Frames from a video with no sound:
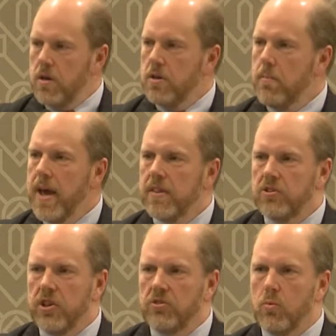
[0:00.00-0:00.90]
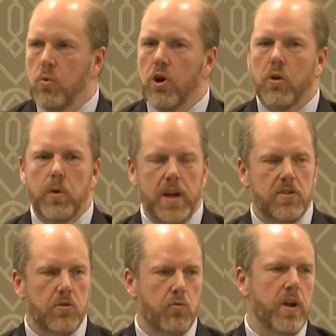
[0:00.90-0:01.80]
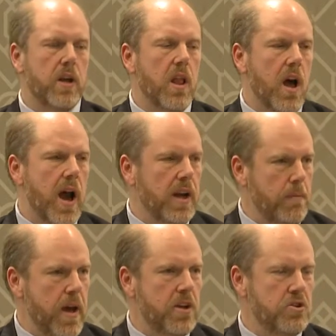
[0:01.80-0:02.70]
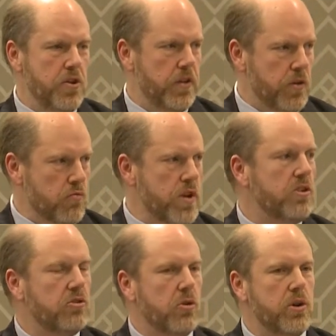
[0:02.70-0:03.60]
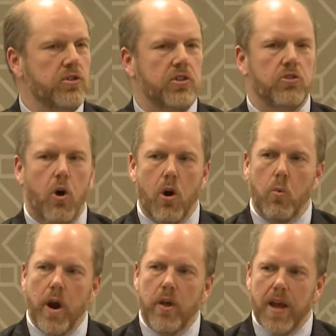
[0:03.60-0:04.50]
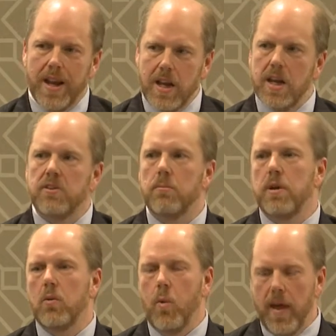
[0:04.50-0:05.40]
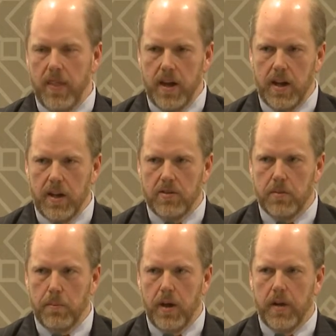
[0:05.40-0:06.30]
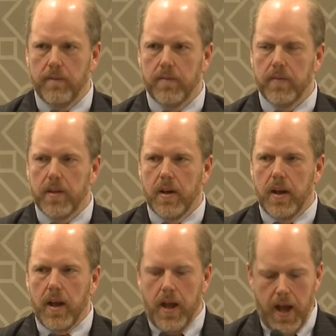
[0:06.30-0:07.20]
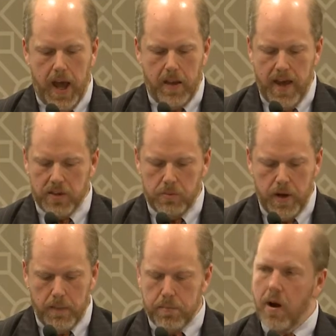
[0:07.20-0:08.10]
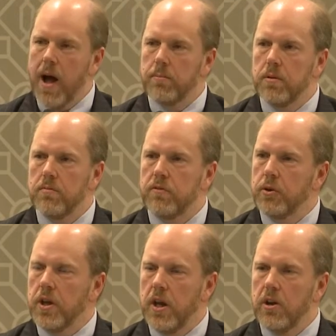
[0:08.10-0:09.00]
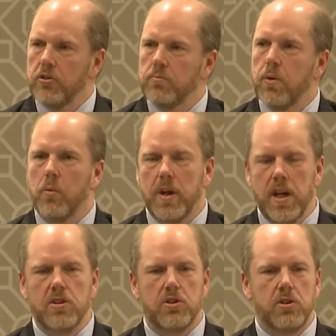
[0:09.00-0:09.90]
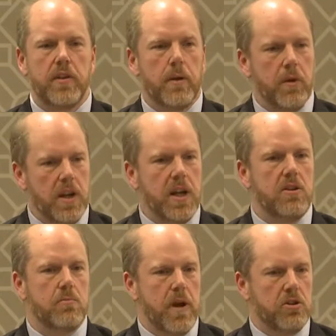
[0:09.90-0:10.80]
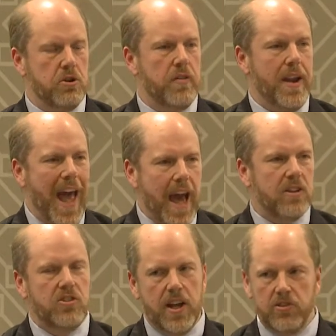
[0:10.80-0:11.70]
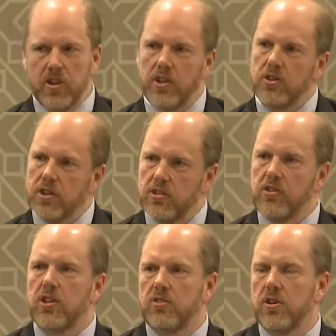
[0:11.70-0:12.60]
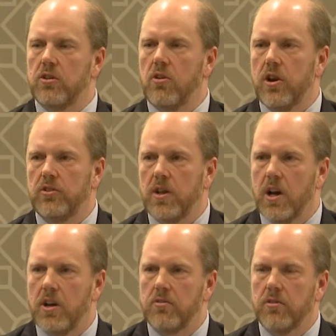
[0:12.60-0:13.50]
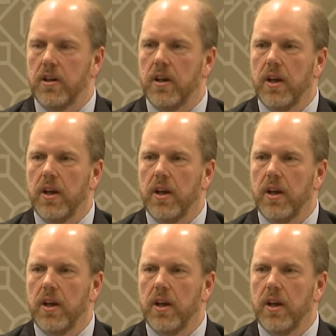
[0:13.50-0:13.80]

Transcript: To make the system work, we need to realign and make sure that the resources are where they need to be when they need to be. And that's been a problem for years, but we need to do that. We need to make sure that access is consistent across the country.